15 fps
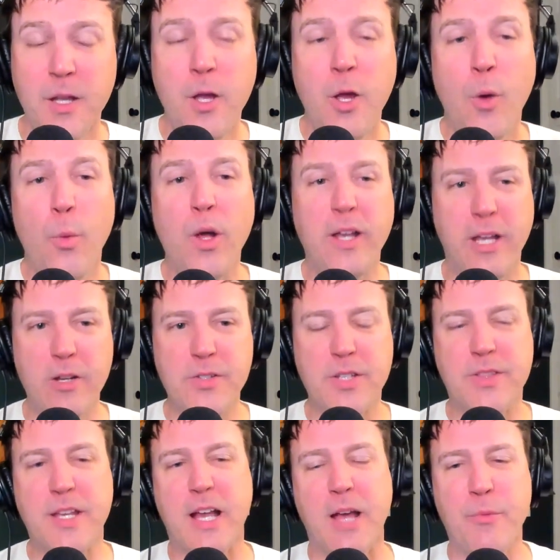Well, here's the
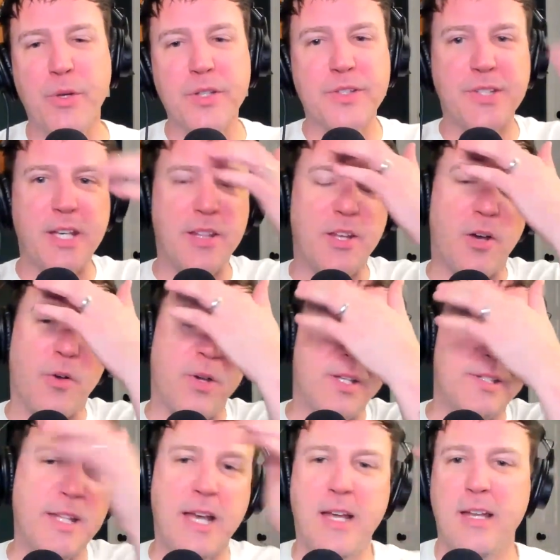thing I will say though,
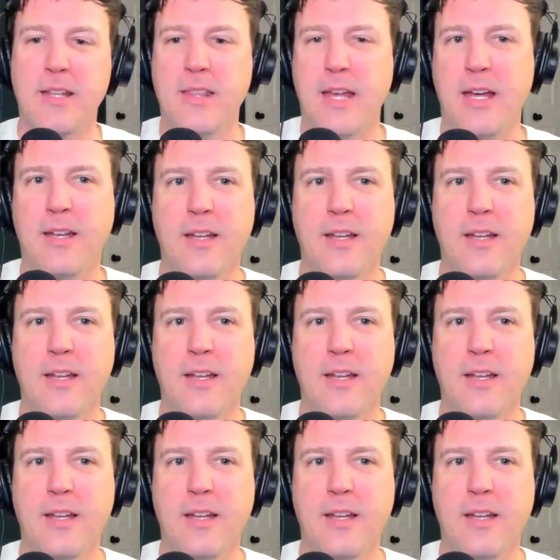is that they